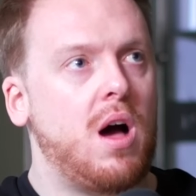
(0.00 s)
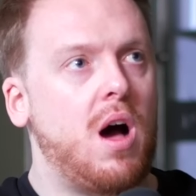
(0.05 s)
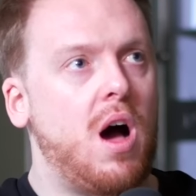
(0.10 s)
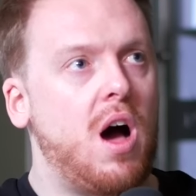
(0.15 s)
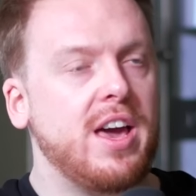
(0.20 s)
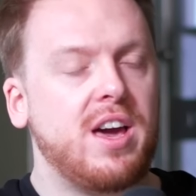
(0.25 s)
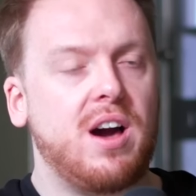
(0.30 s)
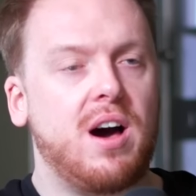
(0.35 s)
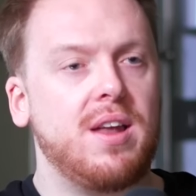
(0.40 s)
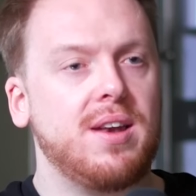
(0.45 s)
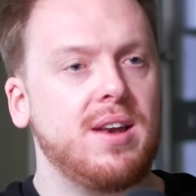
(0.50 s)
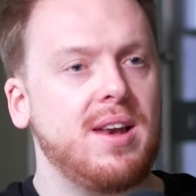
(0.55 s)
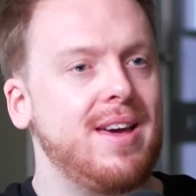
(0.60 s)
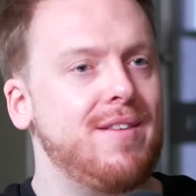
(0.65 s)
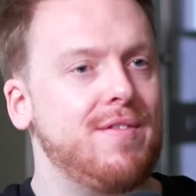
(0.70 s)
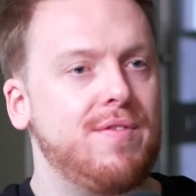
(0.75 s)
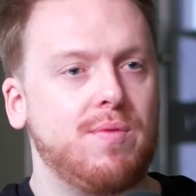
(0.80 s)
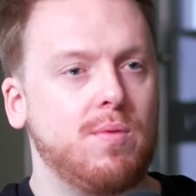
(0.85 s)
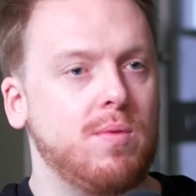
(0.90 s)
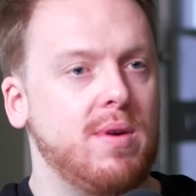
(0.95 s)
I can't
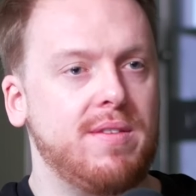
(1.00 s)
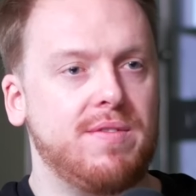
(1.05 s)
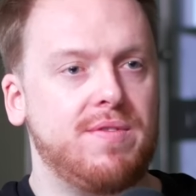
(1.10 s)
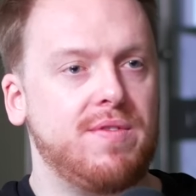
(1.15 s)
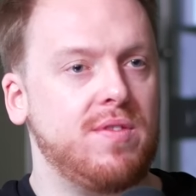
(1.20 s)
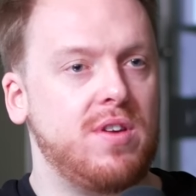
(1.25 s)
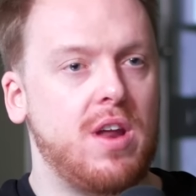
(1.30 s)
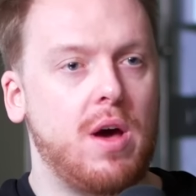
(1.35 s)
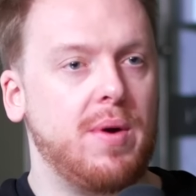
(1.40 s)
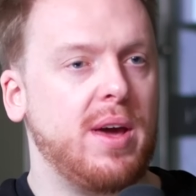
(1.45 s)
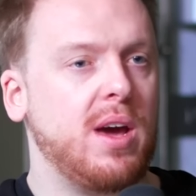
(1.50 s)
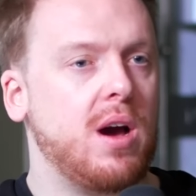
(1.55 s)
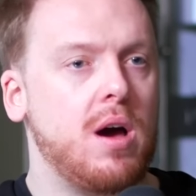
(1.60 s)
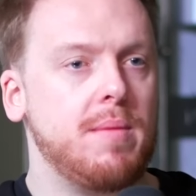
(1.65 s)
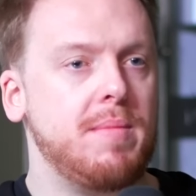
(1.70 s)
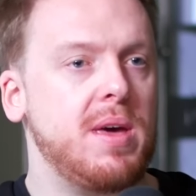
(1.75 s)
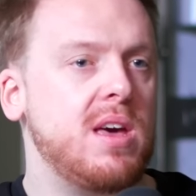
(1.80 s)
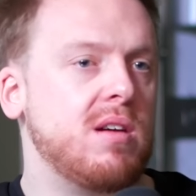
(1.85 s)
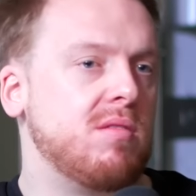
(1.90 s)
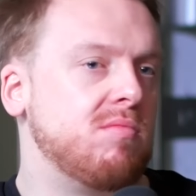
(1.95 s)
live with knowing
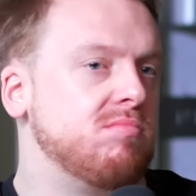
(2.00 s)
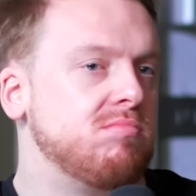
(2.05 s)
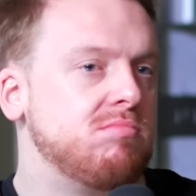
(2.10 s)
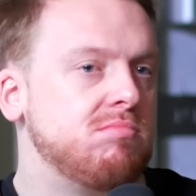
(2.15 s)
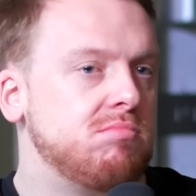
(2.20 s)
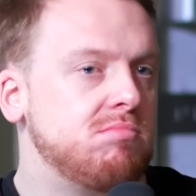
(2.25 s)
I'm ill.